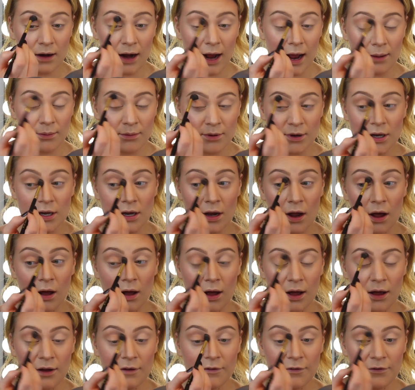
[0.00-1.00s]
I'm
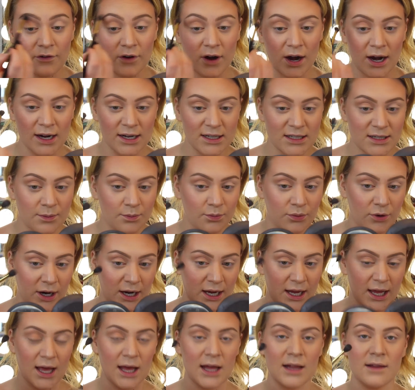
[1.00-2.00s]
not afraid to
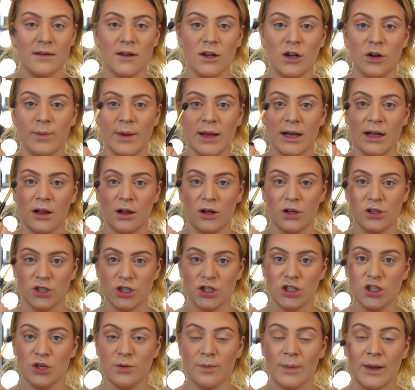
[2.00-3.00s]
bring it a little bit
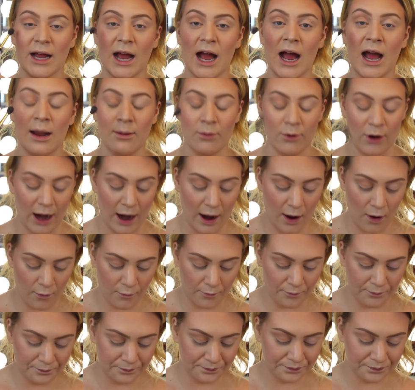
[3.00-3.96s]
closer to my eyebrow.